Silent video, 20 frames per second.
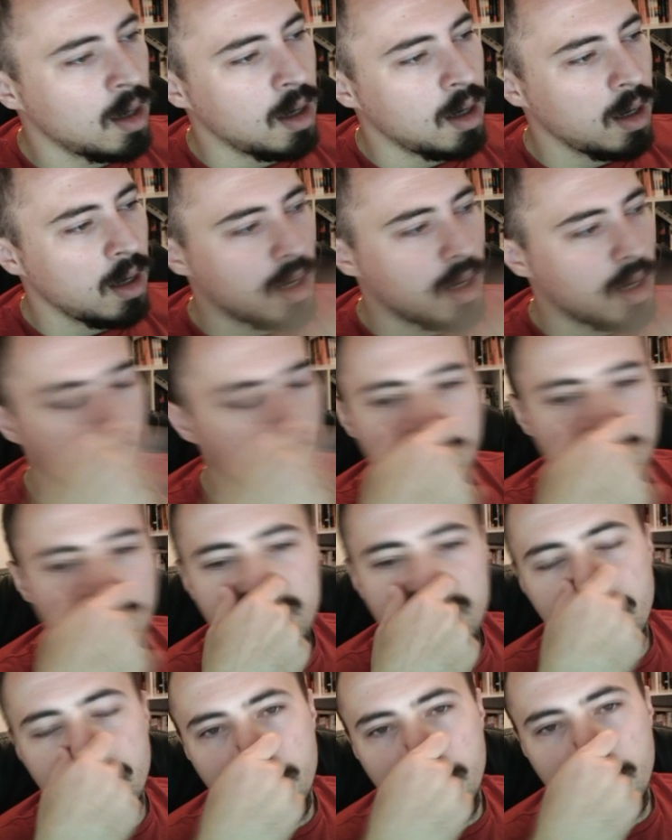
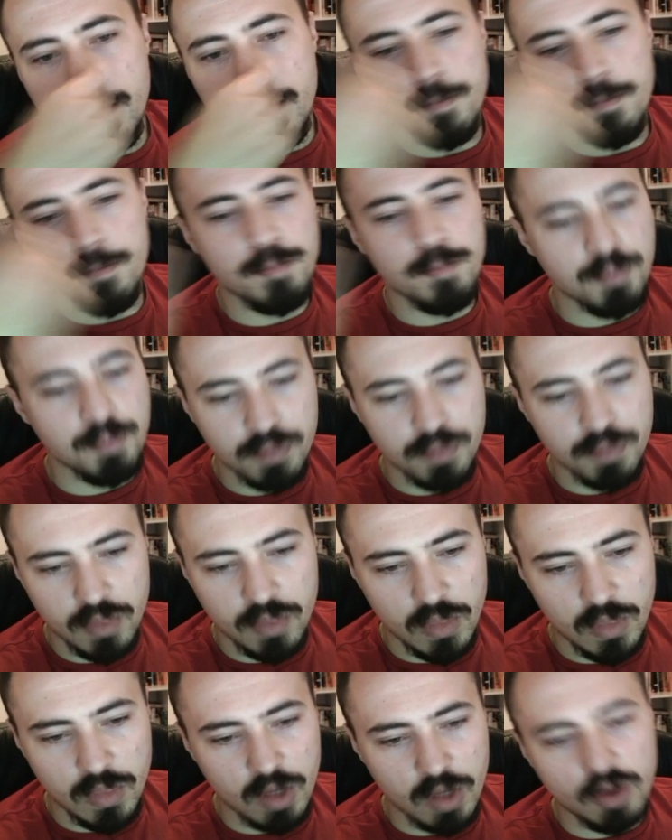And
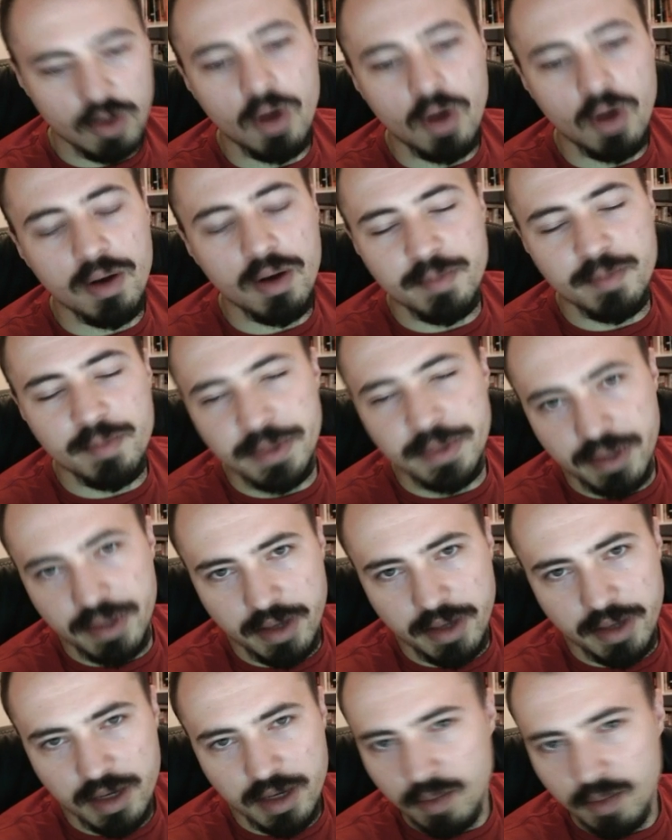you know, I've been
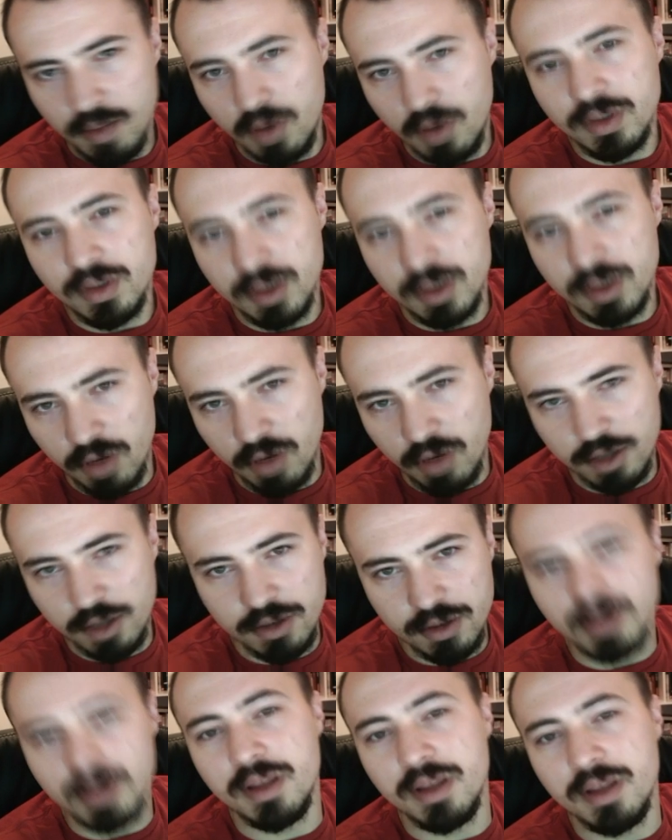thinking about the
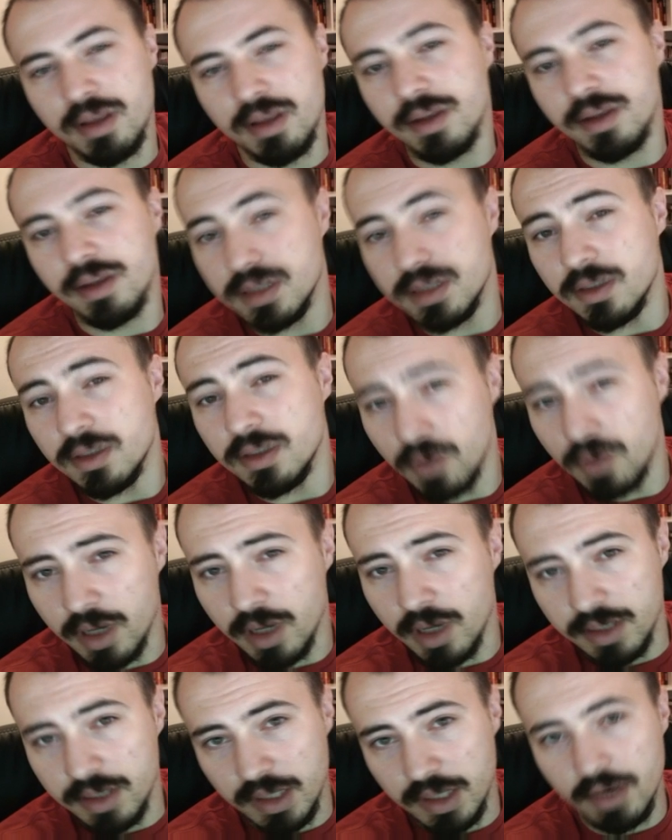structure, and I think it's a good
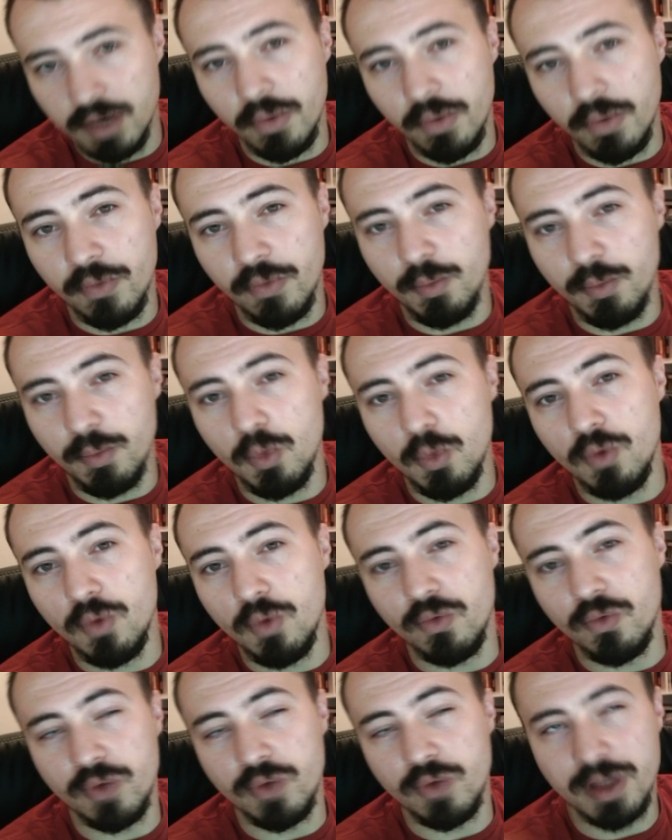idea if we move
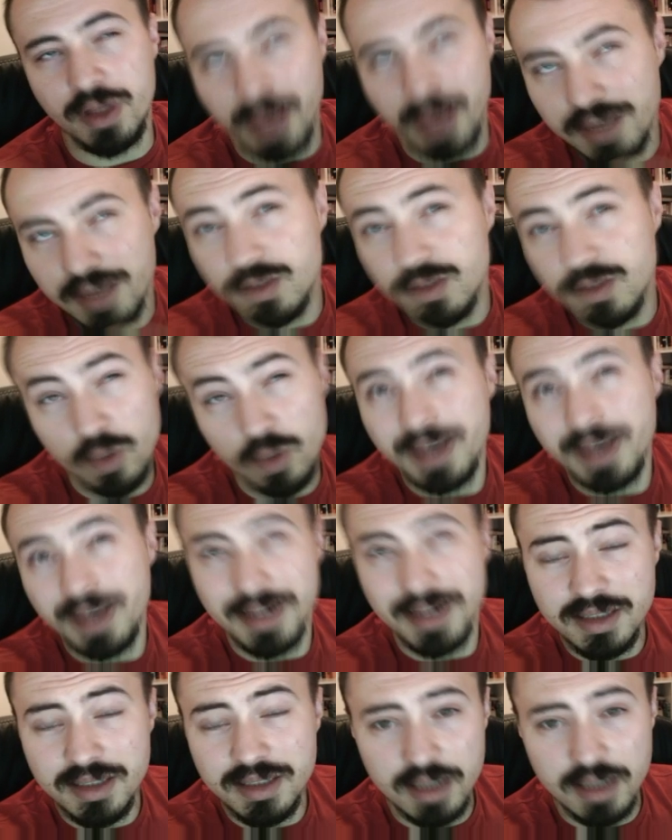
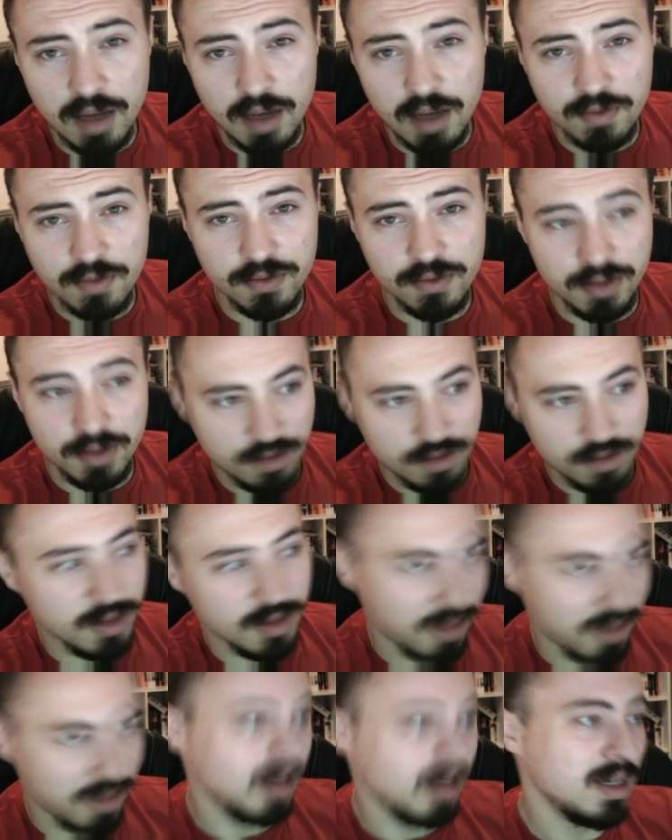class-related stuff into
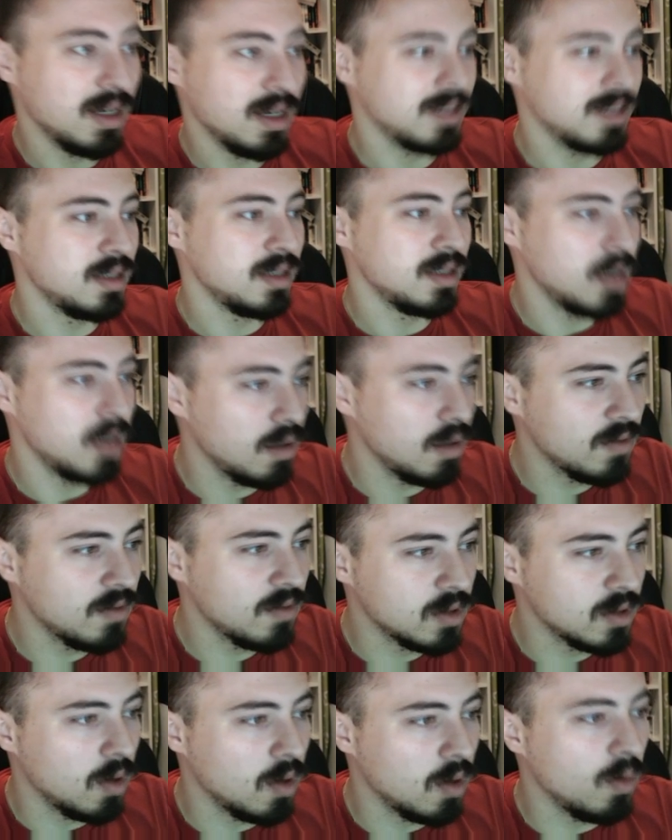the class itself.
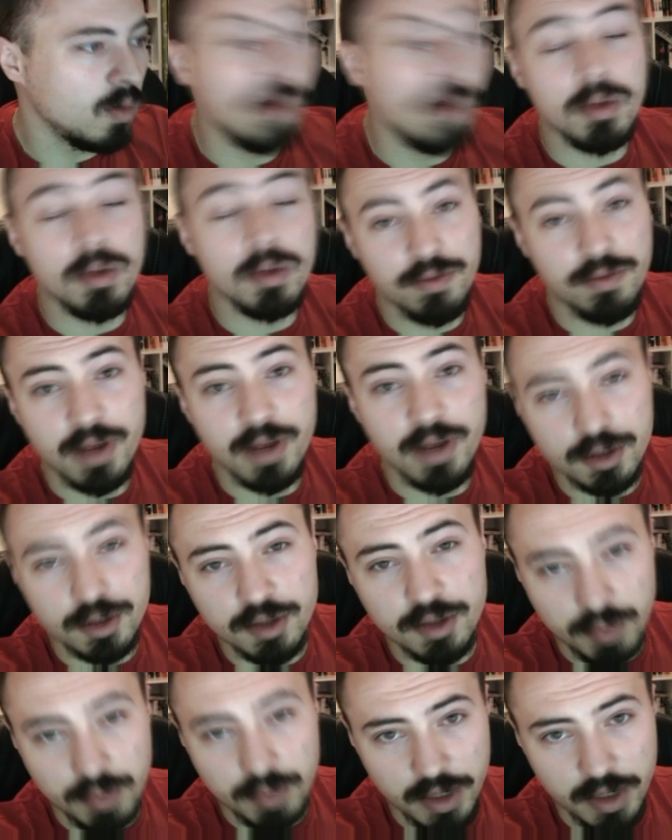So we will refactor
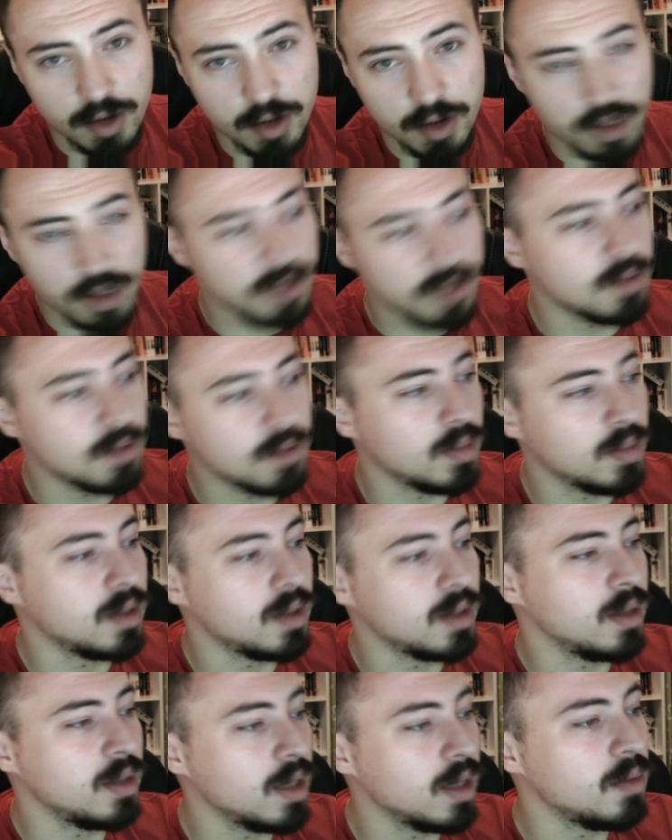the player later,
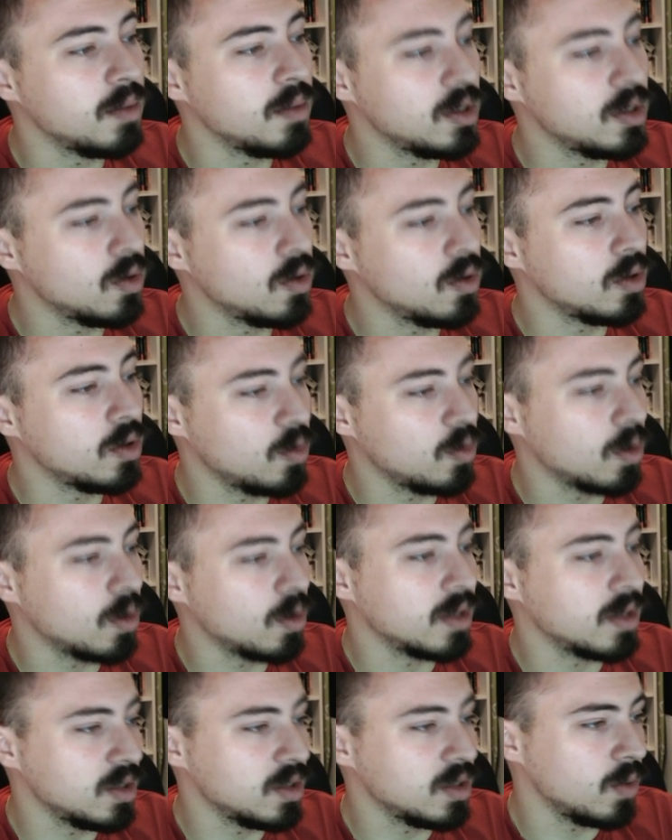but the enemy is going to
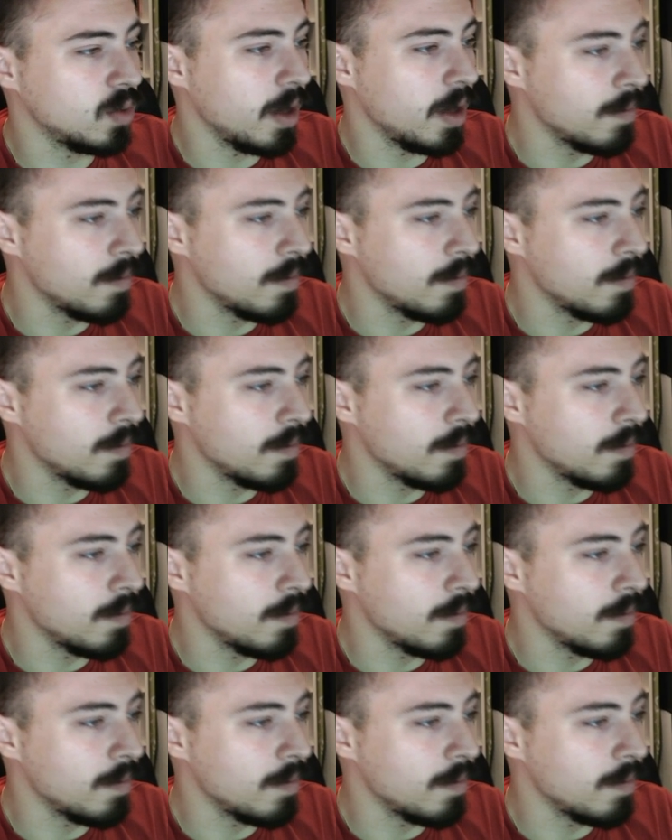work this way.